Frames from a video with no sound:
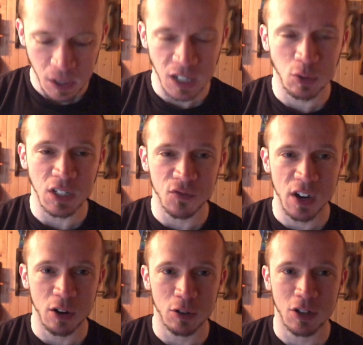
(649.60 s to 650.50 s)
Kind of what I
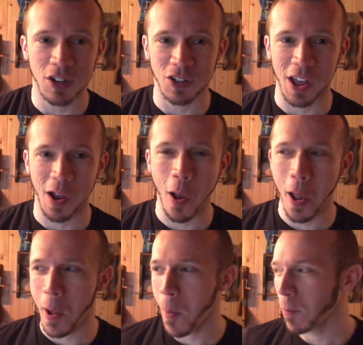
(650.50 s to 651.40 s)
figured it would taste like.
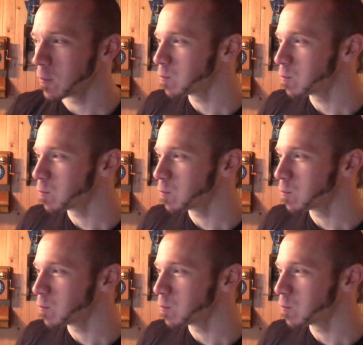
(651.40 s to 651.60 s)
If